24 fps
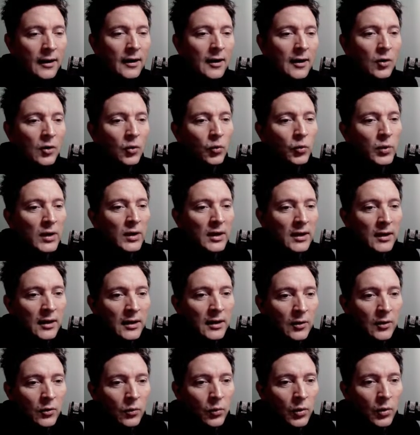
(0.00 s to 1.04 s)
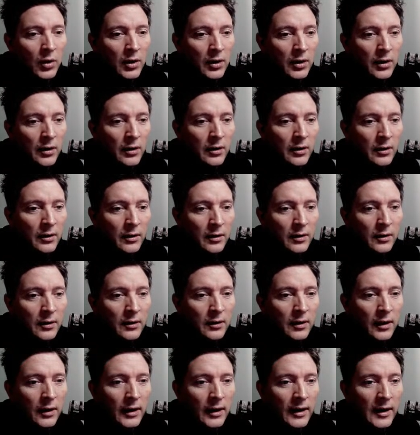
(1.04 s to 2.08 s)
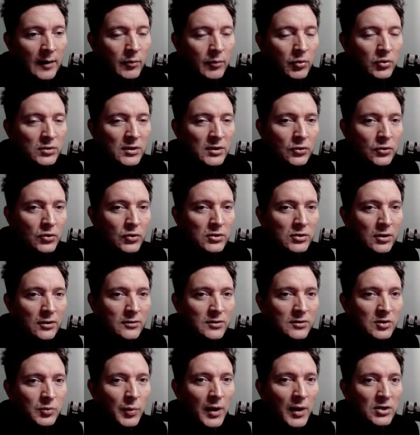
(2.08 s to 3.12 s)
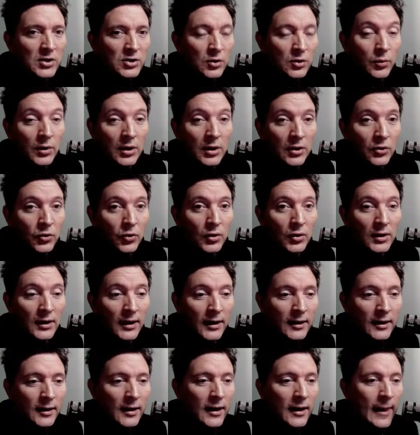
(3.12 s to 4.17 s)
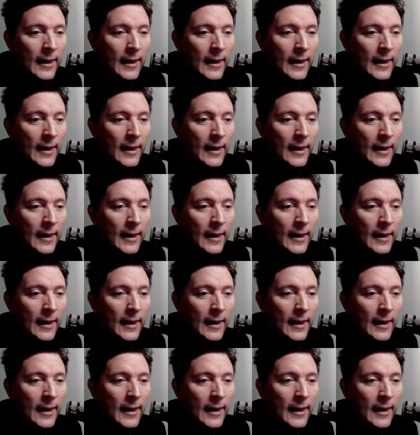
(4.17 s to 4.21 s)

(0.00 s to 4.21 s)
we were able to do something special, and we can do it again.